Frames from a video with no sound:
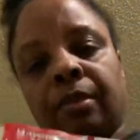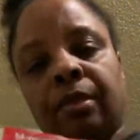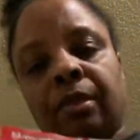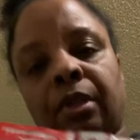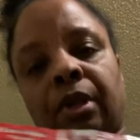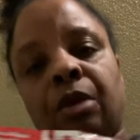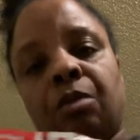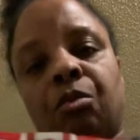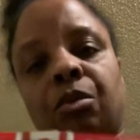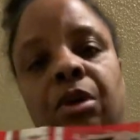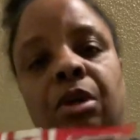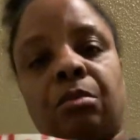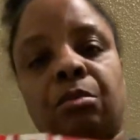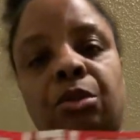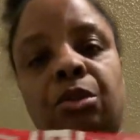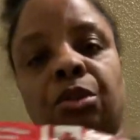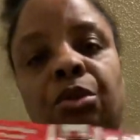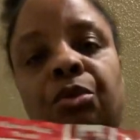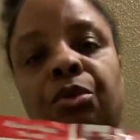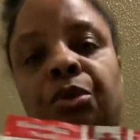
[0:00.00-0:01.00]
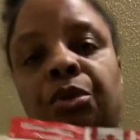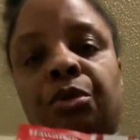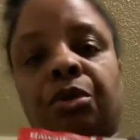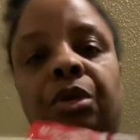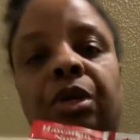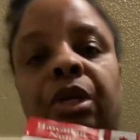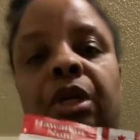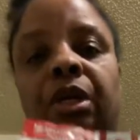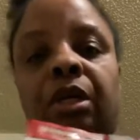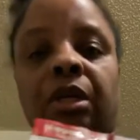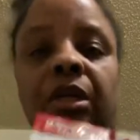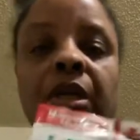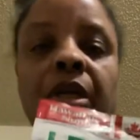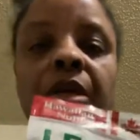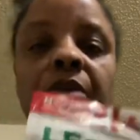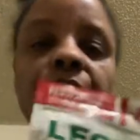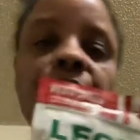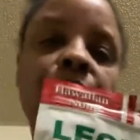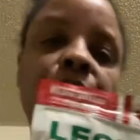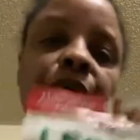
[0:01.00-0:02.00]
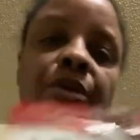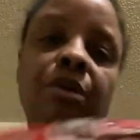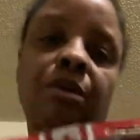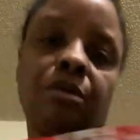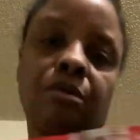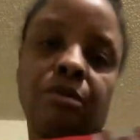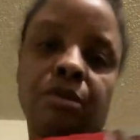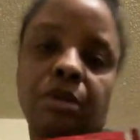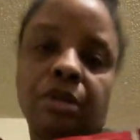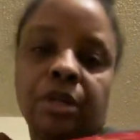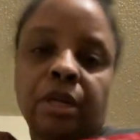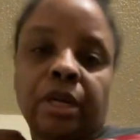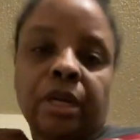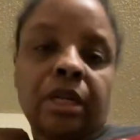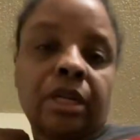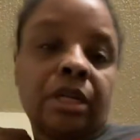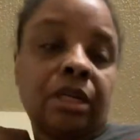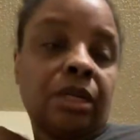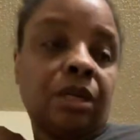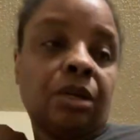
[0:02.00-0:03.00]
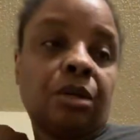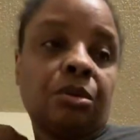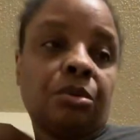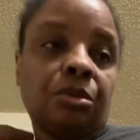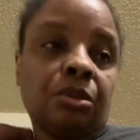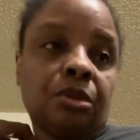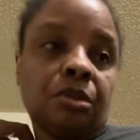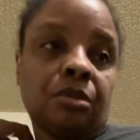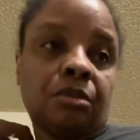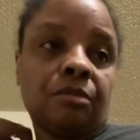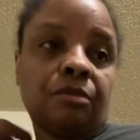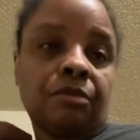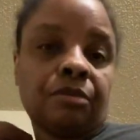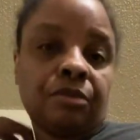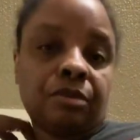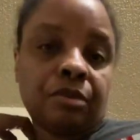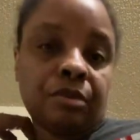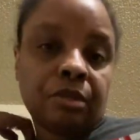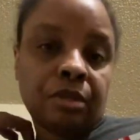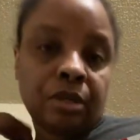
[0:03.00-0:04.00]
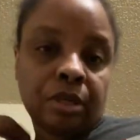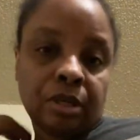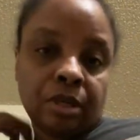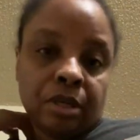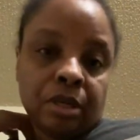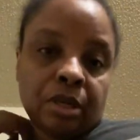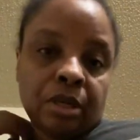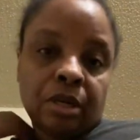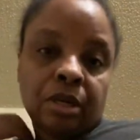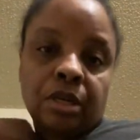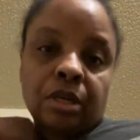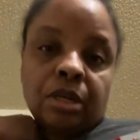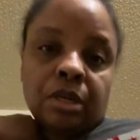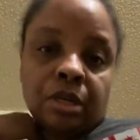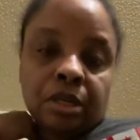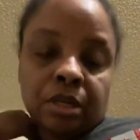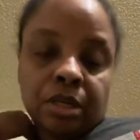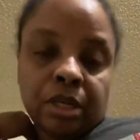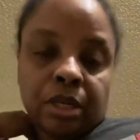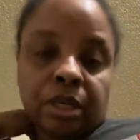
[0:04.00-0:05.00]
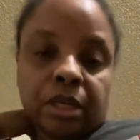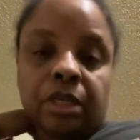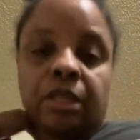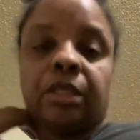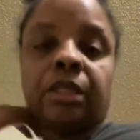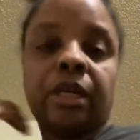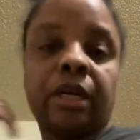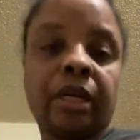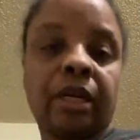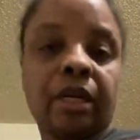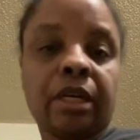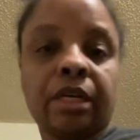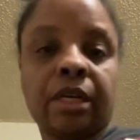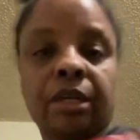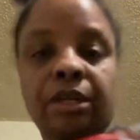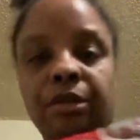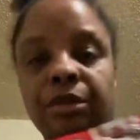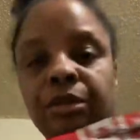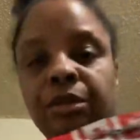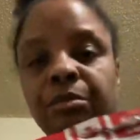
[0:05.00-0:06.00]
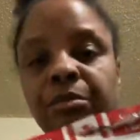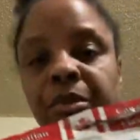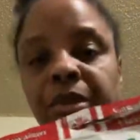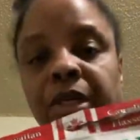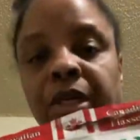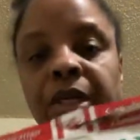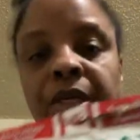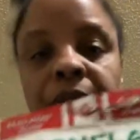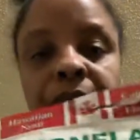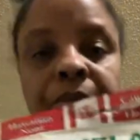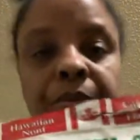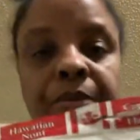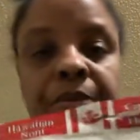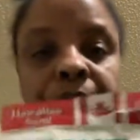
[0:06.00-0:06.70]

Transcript: And what I'm showing you here to give you your daily dose of intake, you know what I'm saying?